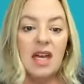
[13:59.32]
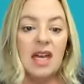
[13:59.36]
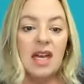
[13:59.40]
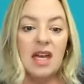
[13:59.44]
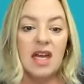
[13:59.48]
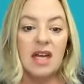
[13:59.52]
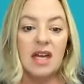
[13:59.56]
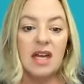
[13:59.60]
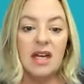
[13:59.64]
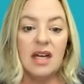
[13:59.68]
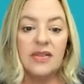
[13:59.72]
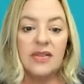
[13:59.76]

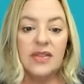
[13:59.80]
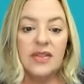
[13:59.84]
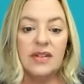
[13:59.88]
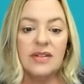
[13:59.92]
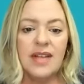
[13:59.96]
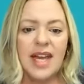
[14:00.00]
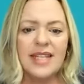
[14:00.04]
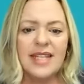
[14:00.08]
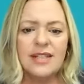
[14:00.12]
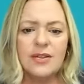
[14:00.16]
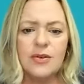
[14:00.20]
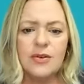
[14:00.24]
Uh, the
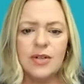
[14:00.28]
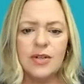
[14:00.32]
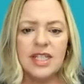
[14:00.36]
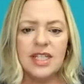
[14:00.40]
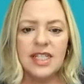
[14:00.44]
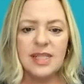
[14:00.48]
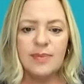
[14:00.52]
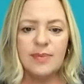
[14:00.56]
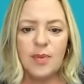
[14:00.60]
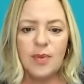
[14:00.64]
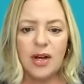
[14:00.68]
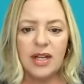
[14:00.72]
last
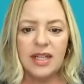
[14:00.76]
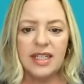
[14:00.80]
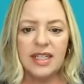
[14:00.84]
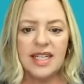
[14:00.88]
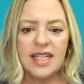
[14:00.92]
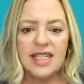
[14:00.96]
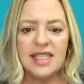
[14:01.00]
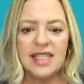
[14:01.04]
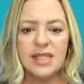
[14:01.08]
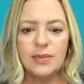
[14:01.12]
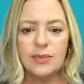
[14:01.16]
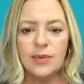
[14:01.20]

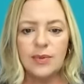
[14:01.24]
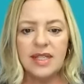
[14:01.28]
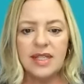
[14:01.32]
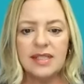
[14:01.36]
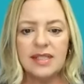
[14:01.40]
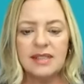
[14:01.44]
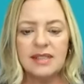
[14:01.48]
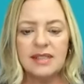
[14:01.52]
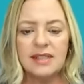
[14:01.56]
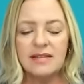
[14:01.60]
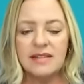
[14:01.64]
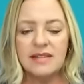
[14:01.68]
correspondence
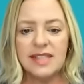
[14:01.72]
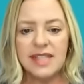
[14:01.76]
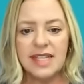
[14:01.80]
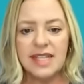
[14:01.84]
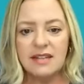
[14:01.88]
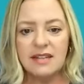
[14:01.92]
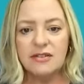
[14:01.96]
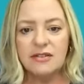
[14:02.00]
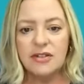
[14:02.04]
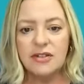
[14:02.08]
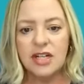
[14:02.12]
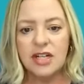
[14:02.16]
was
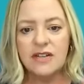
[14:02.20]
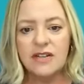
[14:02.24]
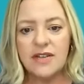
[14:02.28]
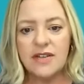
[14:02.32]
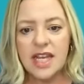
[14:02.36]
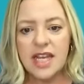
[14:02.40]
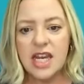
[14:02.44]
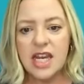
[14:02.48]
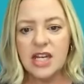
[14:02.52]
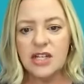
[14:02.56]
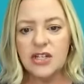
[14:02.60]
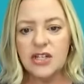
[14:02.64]
seeking
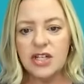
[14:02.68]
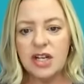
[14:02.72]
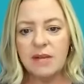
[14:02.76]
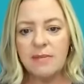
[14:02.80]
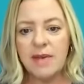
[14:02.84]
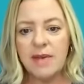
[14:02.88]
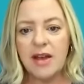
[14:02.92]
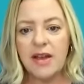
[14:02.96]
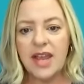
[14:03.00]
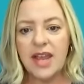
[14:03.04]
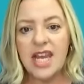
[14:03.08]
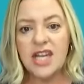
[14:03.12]
clarification
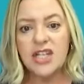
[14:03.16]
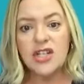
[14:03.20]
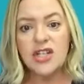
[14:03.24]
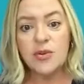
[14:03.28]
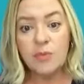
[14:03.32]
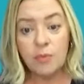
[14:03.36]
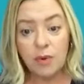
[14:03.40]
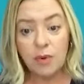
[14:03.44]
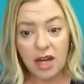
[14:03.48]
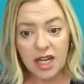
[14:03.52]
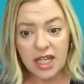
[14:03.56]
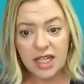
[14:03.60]
about Asian
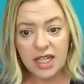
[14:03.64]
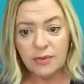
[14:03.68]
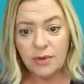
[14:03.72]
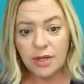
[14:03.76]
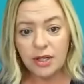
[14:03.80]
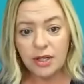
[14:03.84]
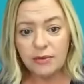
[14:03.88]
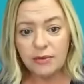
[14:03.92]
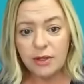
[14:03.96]
bodywork